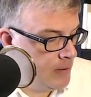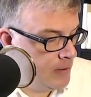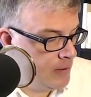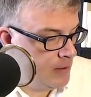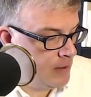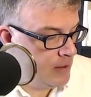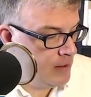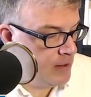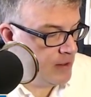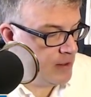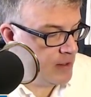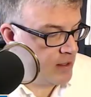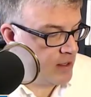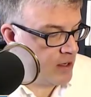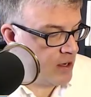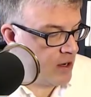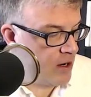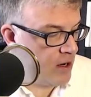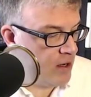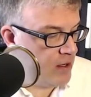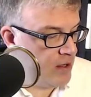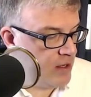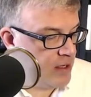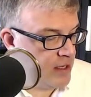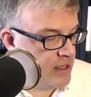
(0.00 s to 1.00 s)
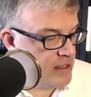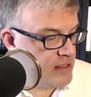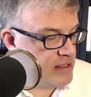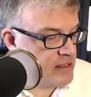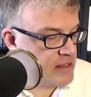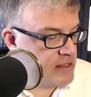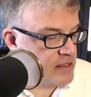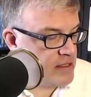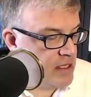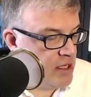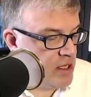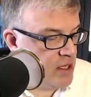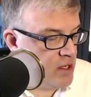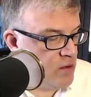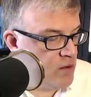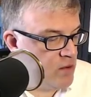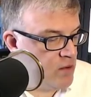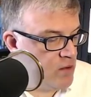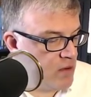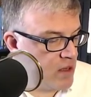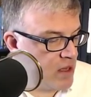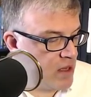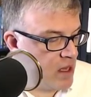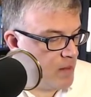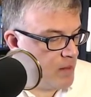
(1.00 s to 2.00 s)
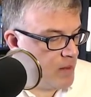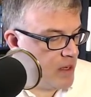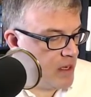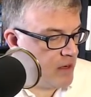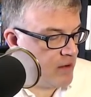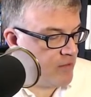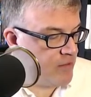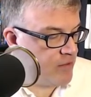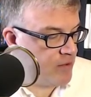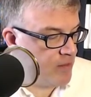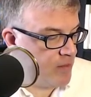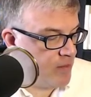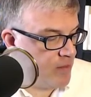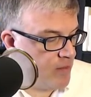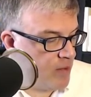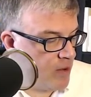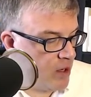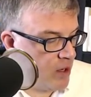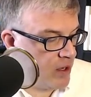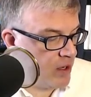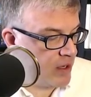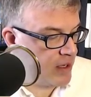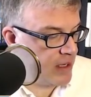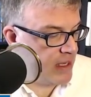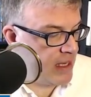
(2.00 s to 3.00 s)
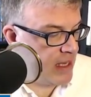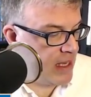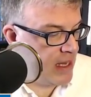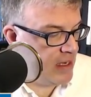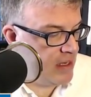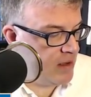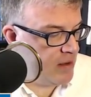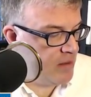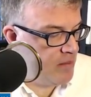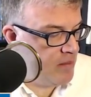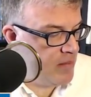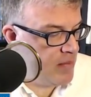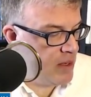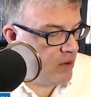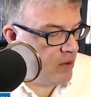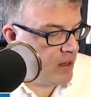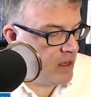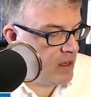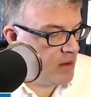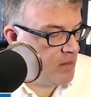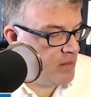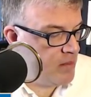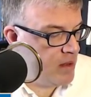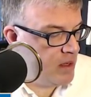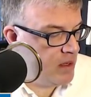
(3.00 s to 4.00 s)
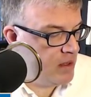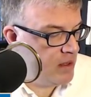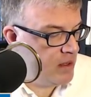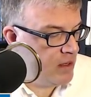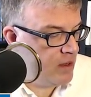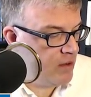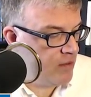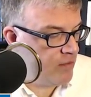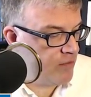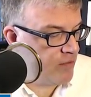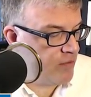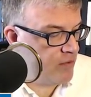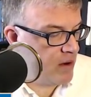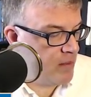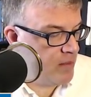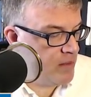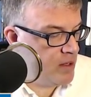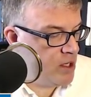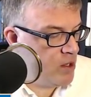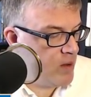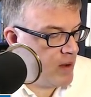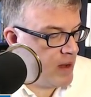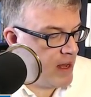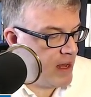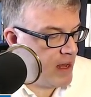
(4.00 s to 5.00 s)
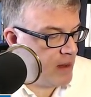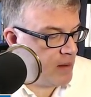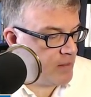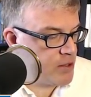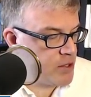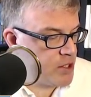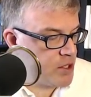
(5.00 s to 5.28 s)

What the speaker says: Carla, good to see you. Coming in from Arcadia. Miriam from New Hampshire.